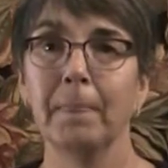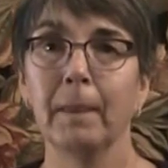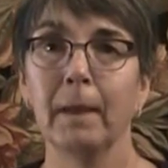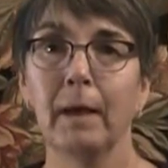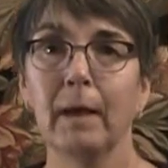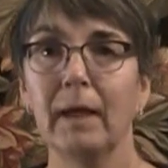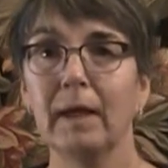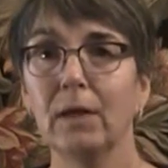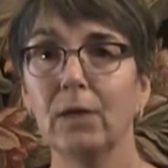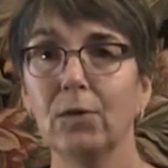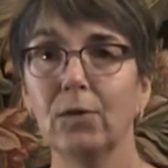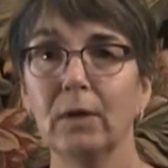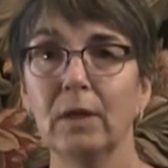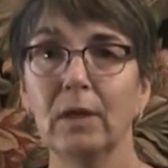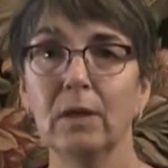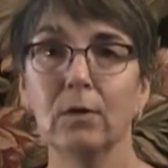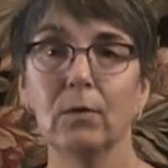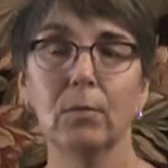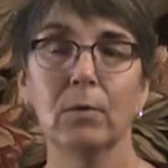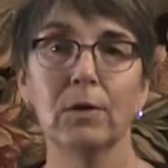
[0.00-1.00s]
angry
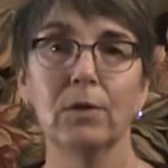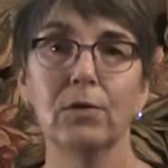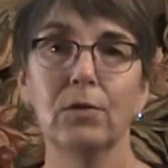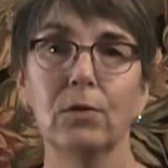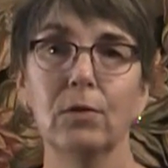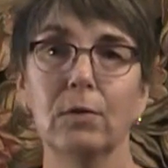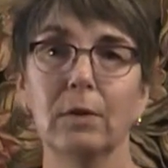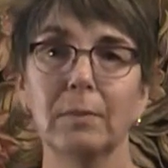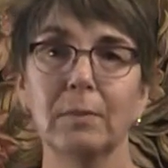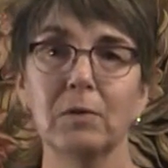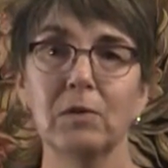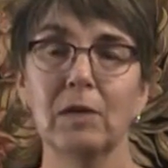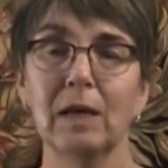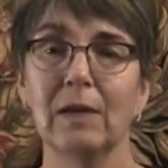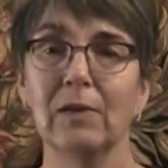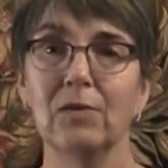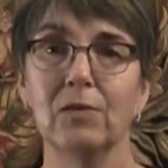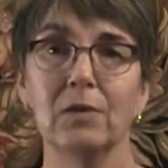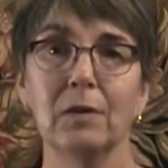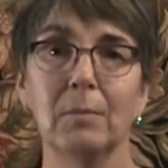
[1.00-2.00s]
or we're too
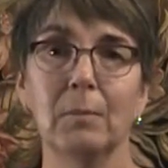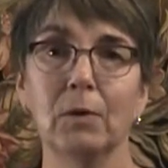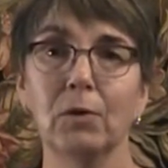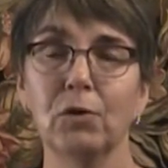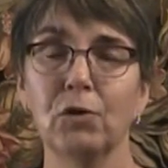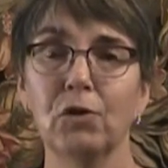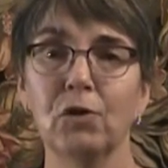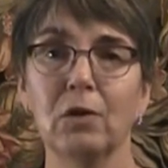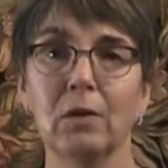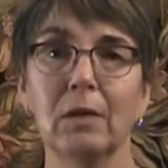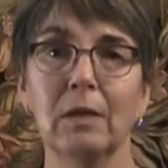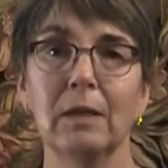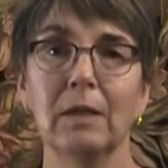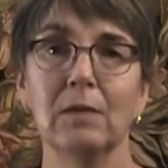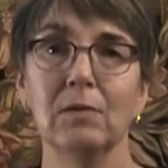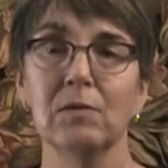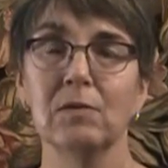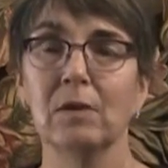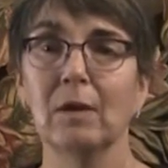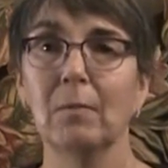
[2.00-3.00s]
obsessed emotionally in
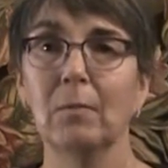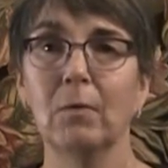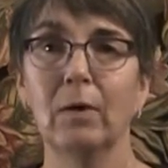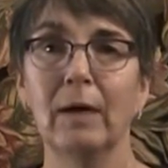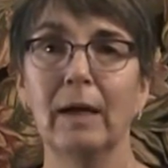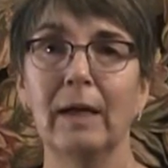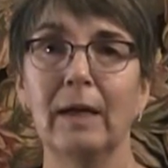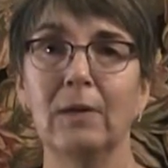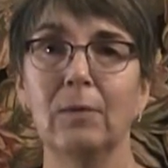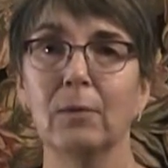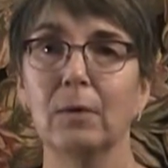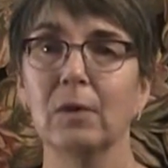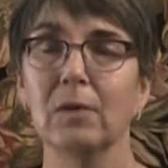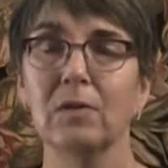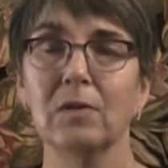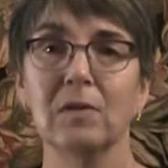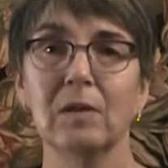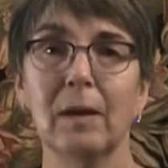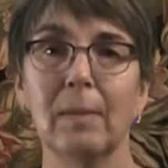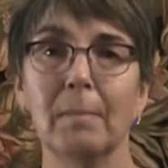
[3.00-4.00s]
some way with
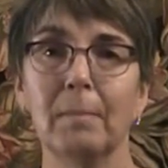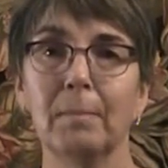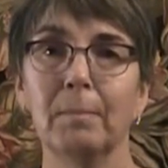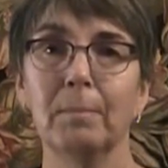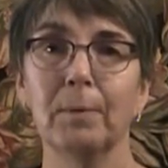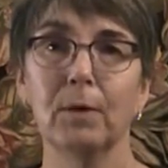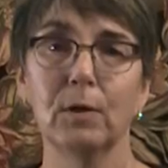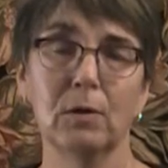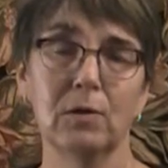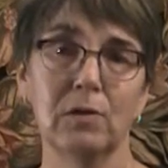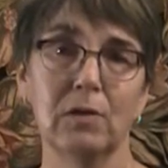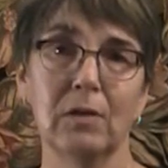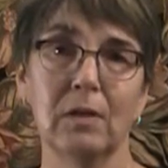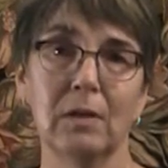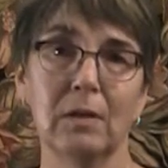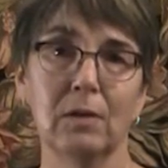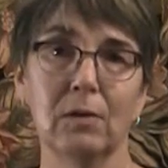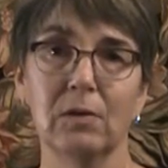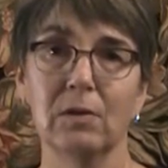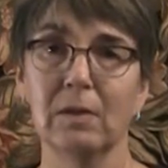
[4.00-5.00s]
some
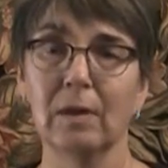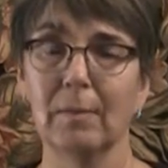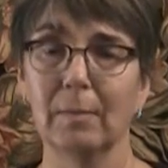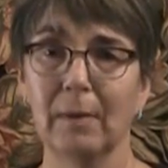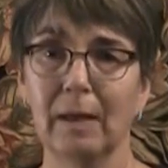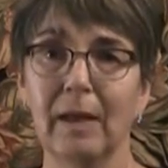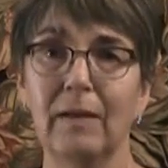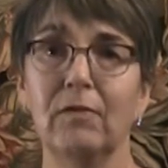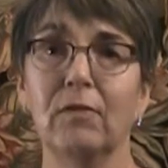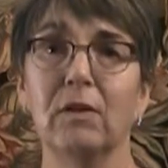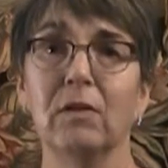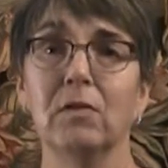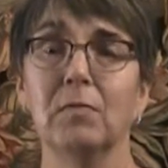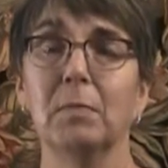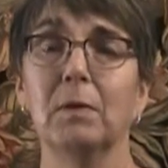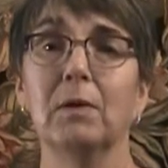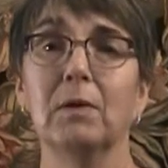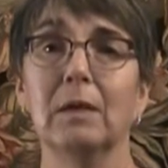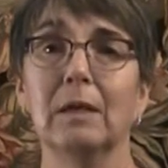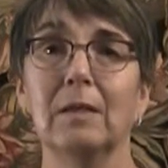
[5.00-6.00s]
person or some life
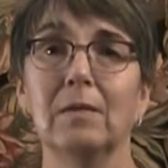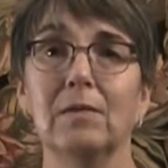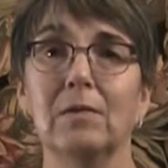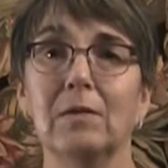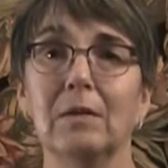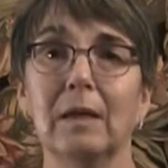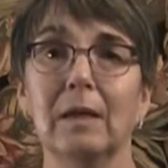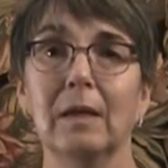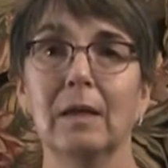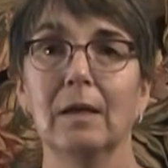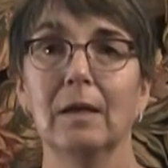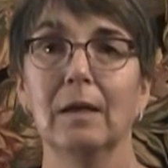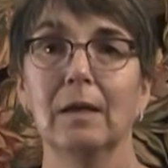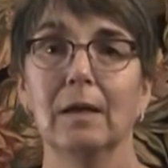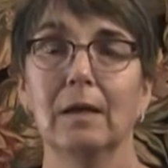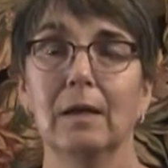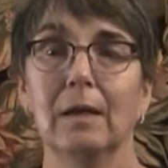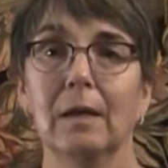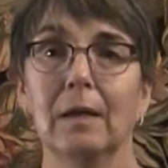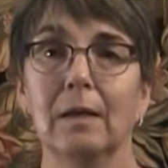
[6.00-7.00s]
experience,
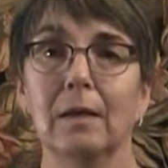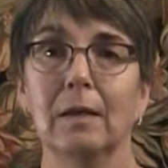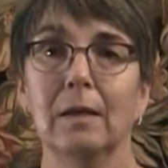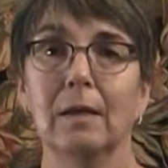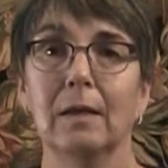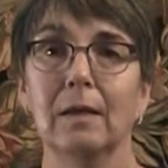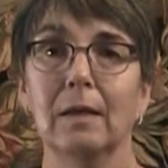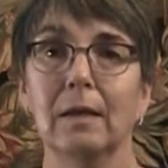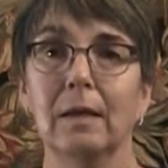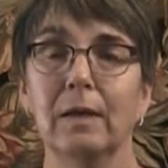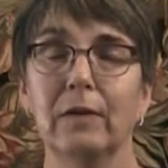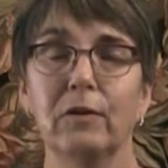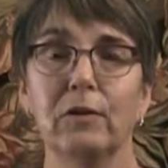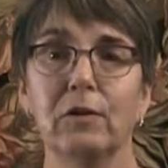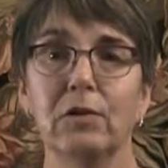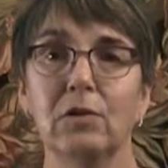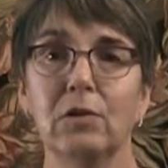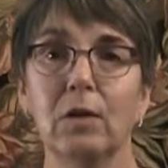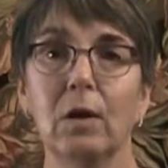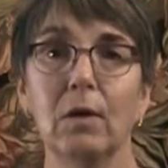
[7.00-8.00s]
and it can
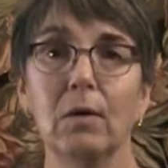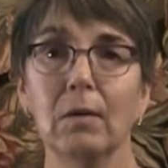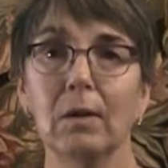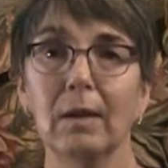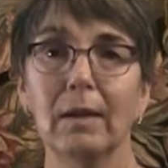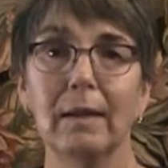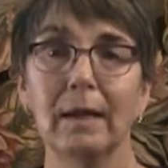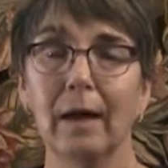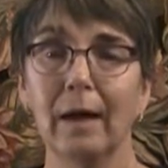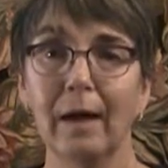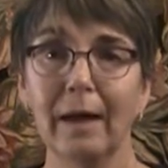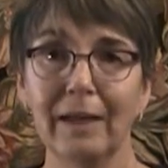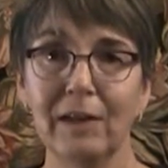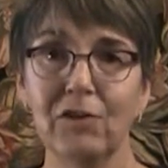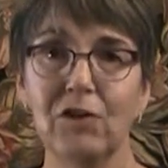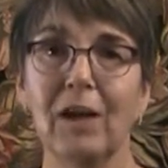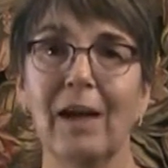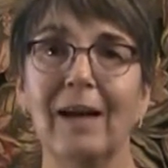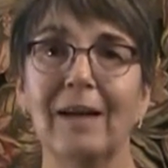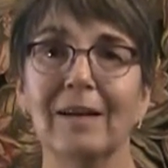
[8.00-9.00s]
just totally
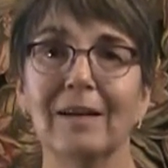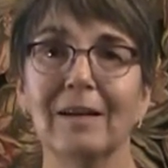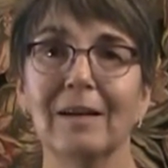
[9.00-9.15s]
hijack